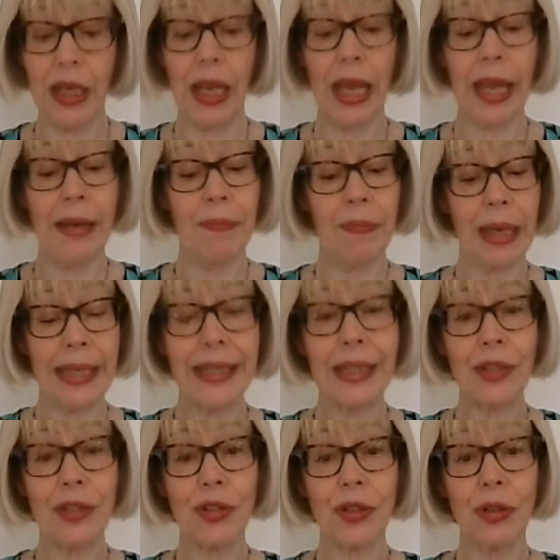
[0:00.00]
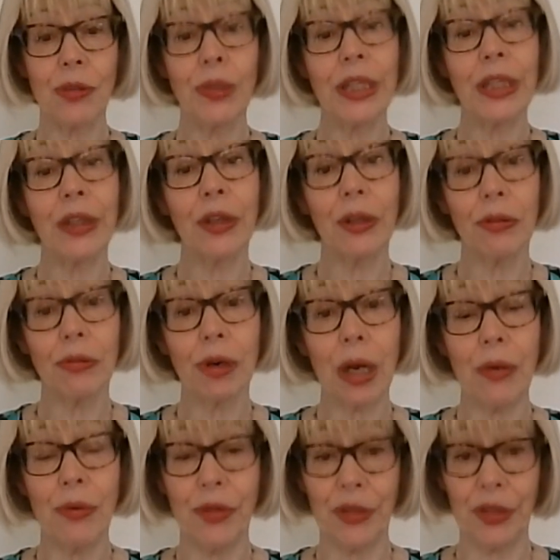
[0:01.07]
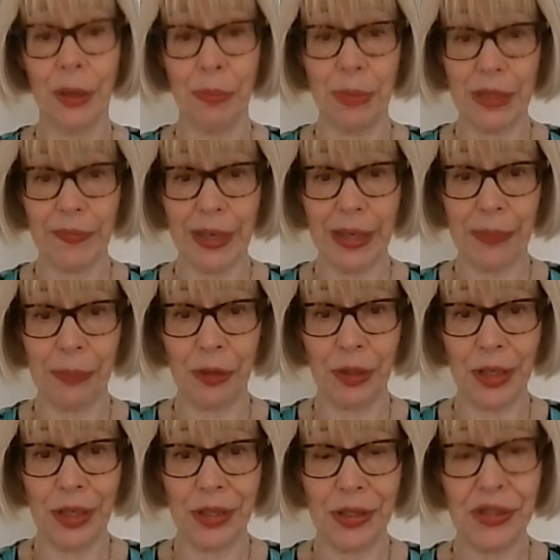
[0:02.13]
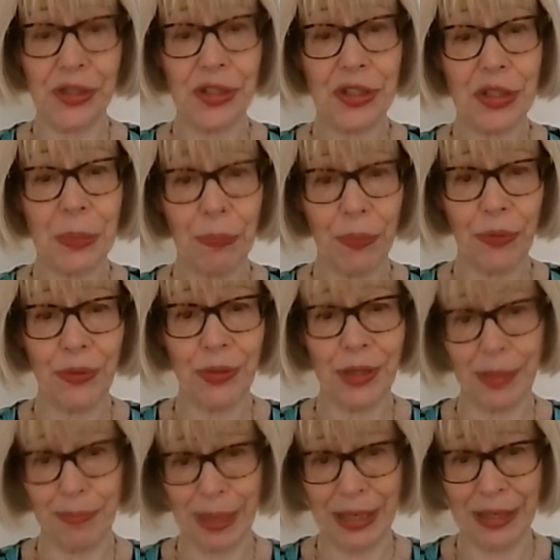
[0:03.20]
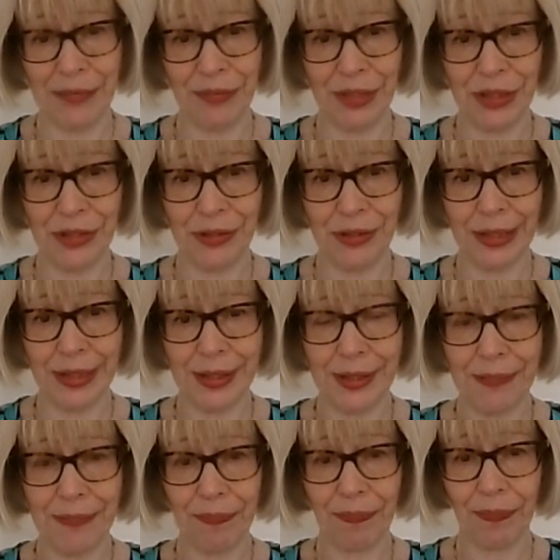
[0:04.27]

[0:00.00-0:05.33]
in making sure we can grow the numbers of Admiral nurses to support our beneficiaries.